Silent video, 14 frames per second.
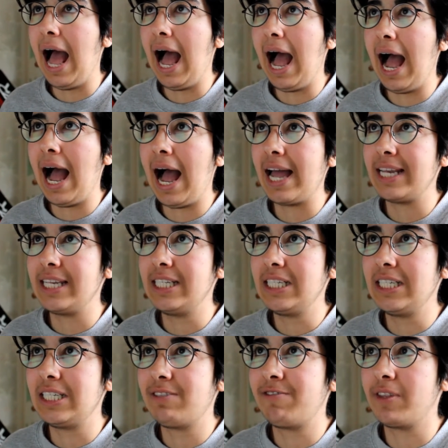
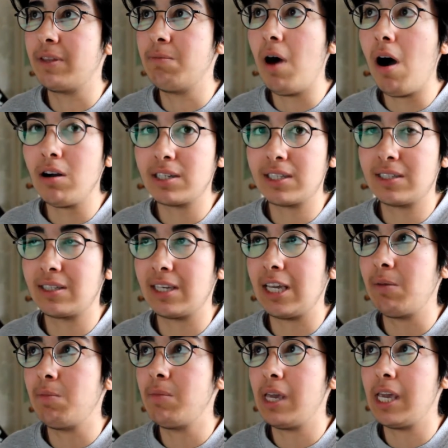And for the mark
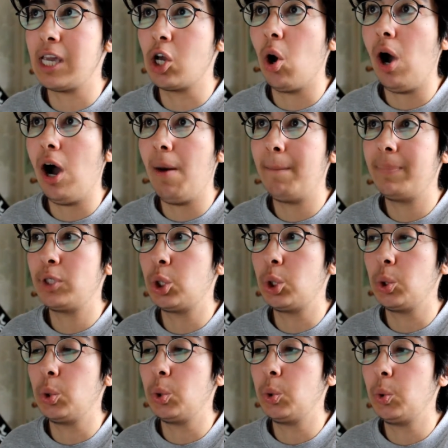scheme, it got up
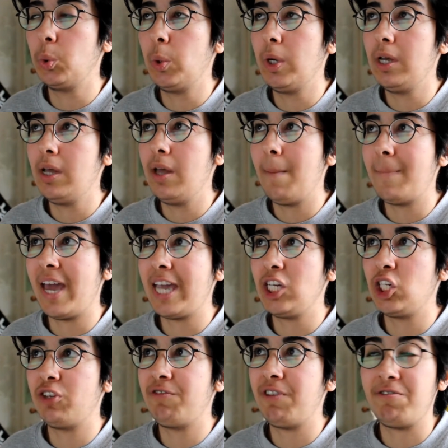to
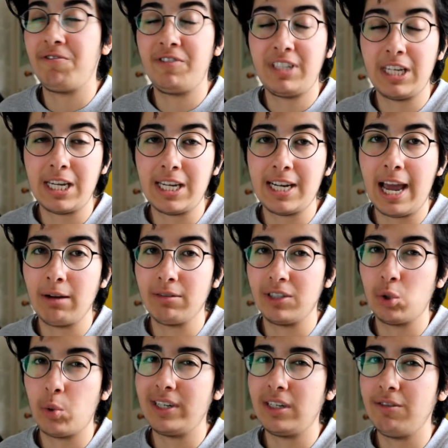page 15 out of
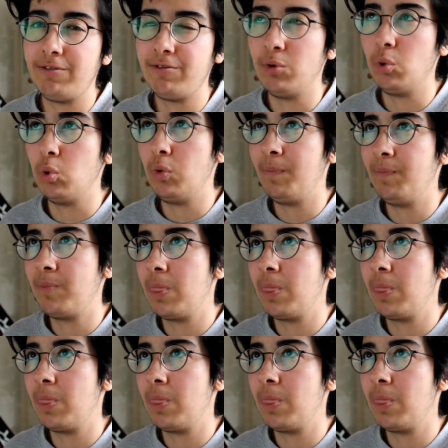24.